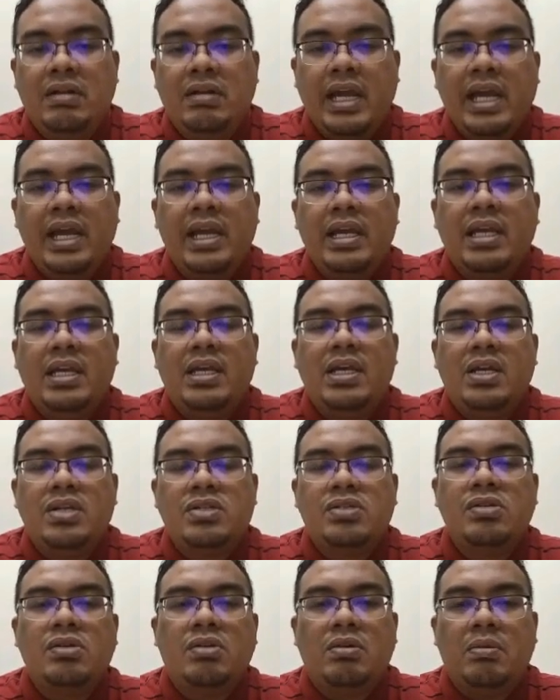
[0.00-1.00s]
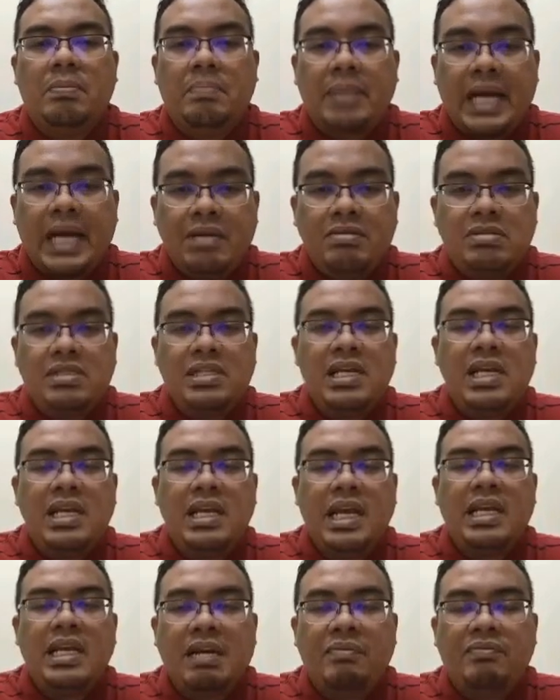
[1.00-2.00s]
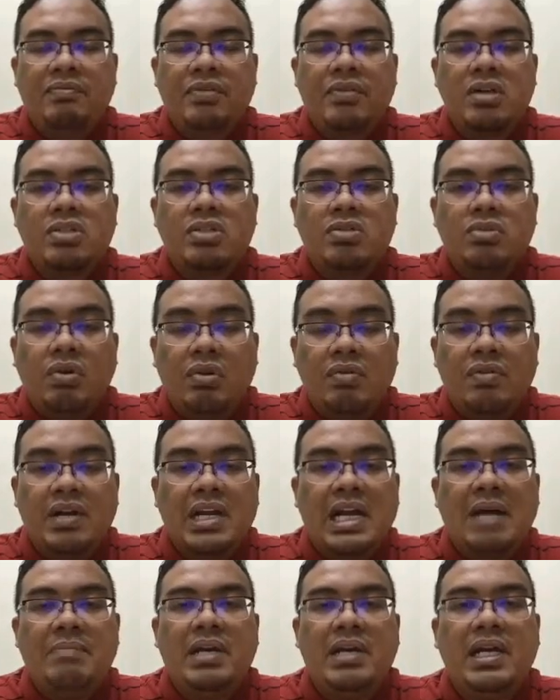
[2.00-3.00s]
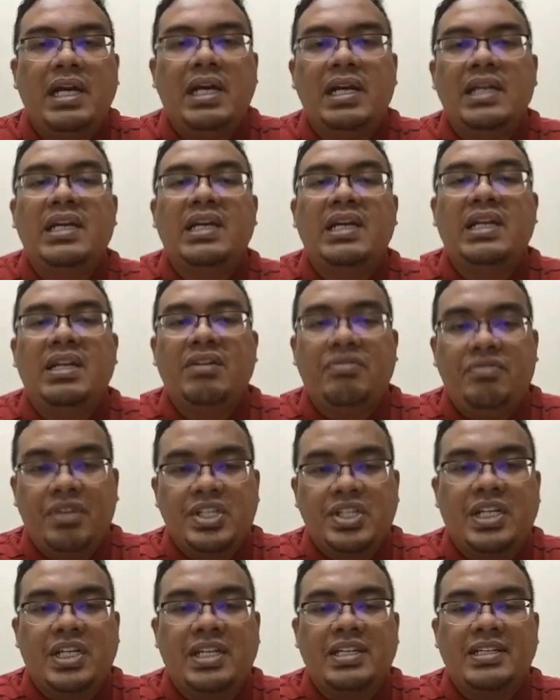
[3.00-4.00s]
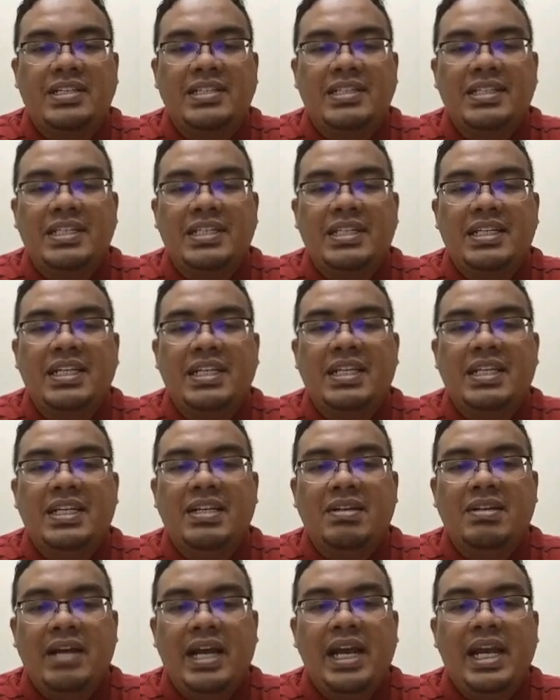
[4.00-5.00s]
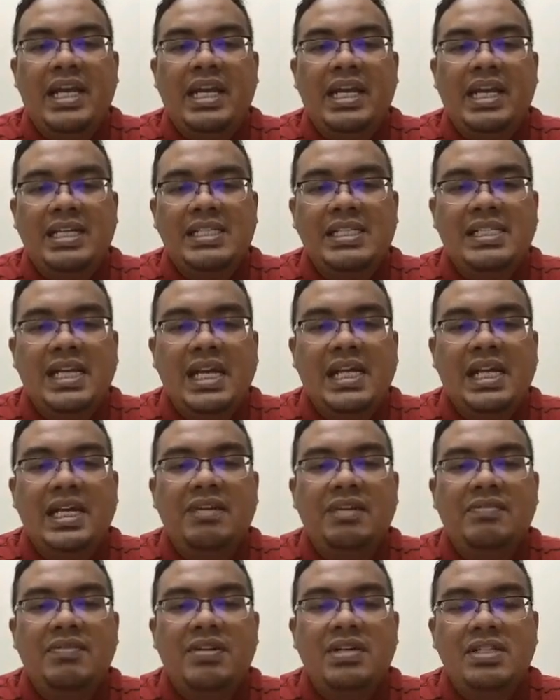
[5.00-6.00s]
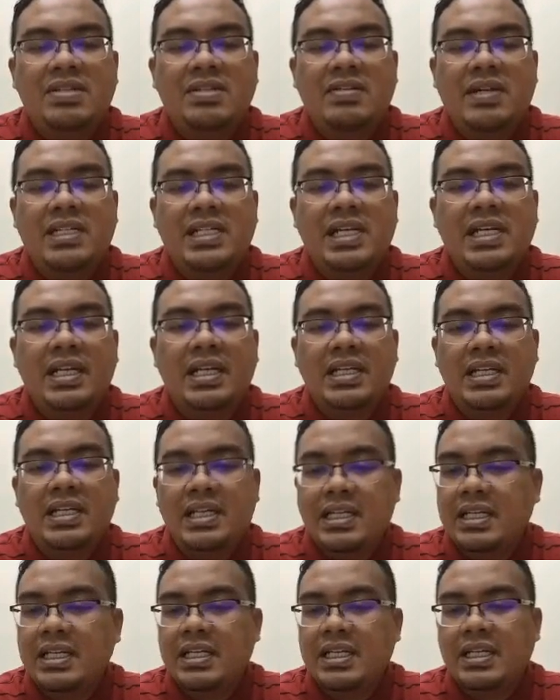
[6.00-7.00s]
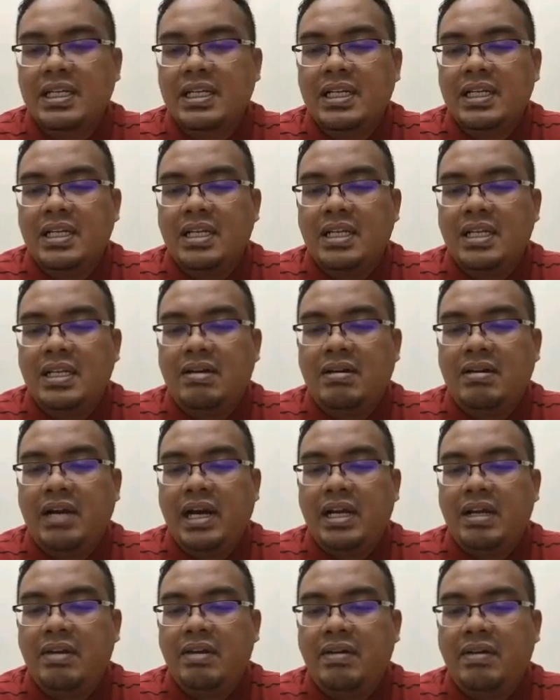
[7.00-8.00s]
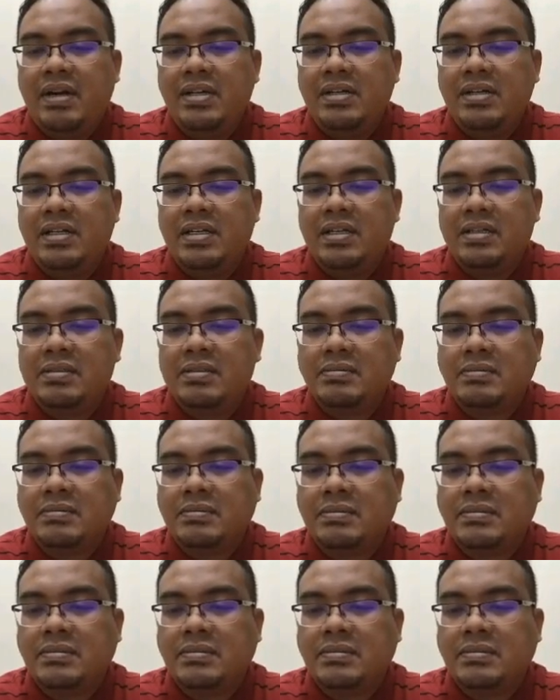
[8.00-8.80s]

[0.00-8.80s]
Okay? So, but you still need some force to overcome the friction. Okay? Understand, huh? For this question? All right, very good.